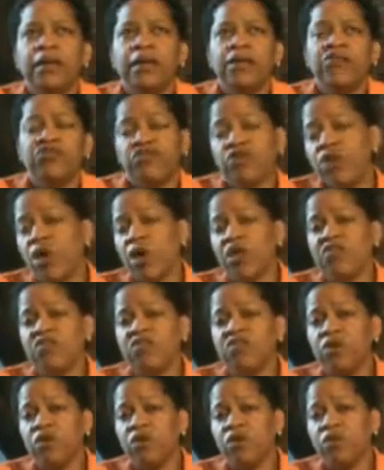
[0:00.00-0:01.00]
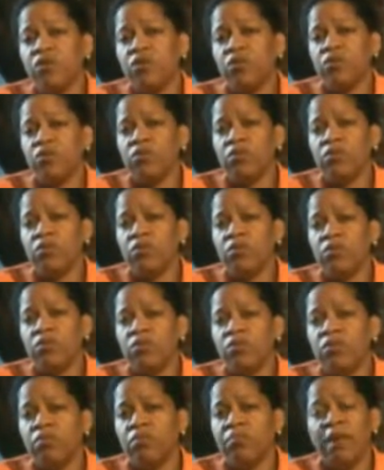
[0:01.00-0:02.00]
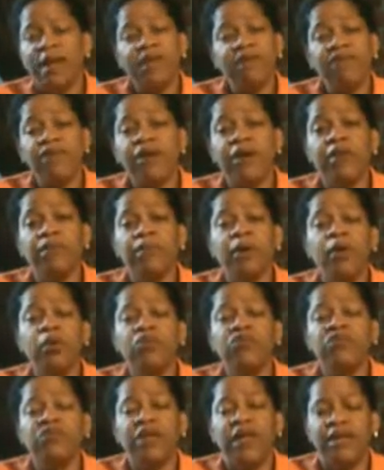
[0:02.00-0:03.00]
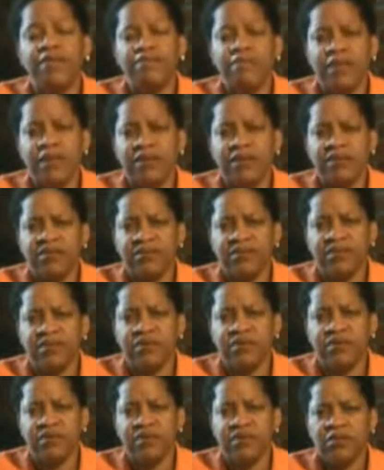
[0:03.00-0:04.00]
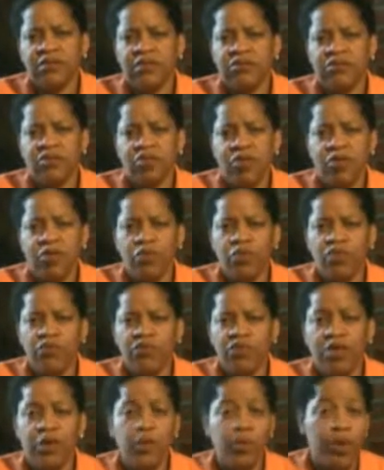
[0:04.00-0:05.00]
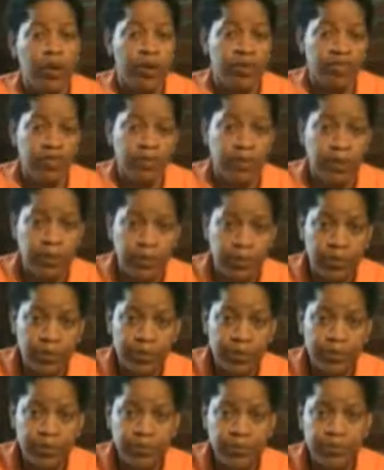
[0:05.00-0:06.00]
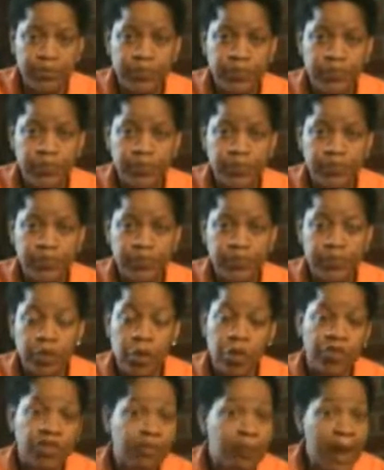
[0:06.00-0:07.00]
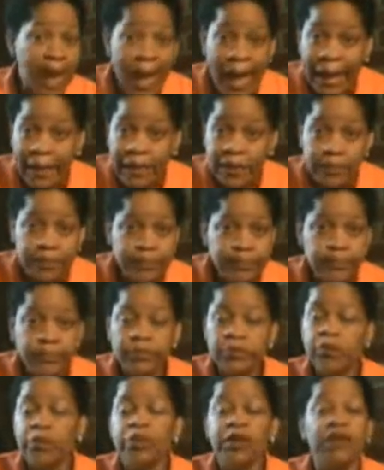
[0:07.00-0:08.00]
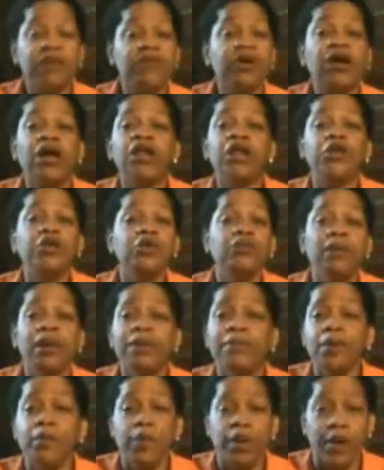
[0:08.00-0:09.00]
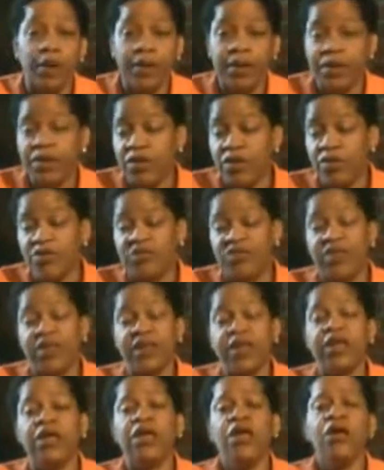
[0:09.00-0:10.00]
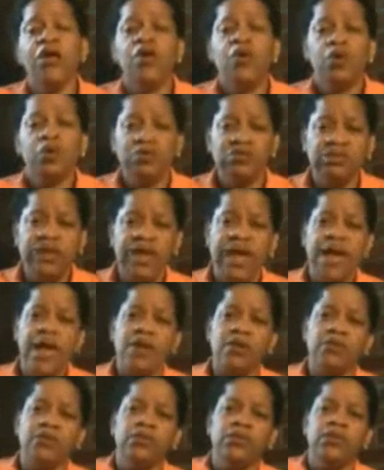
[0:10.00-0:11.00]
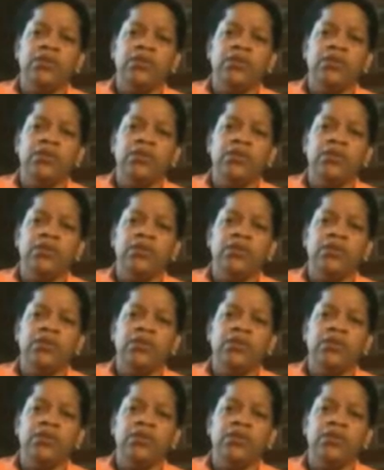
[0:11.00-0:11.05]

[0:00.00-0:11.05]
She also made a very bold statement to those that are wearing the blue or the black, whatever color you may be wearing in your city or town.